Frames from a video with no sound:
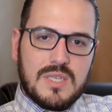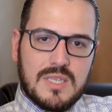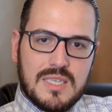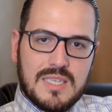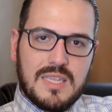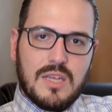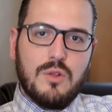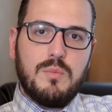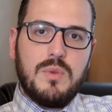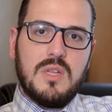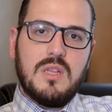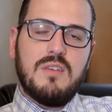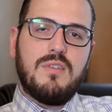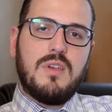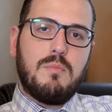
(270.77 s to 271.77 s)
still be
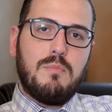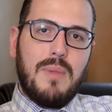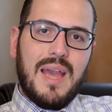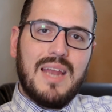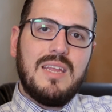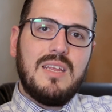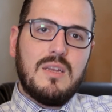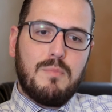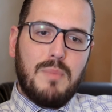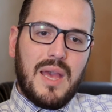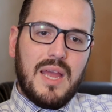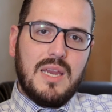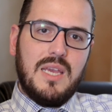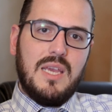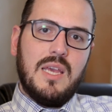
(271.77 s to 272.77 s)
living penny to
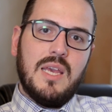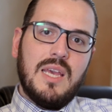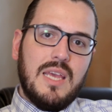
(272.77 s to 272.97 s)
penny,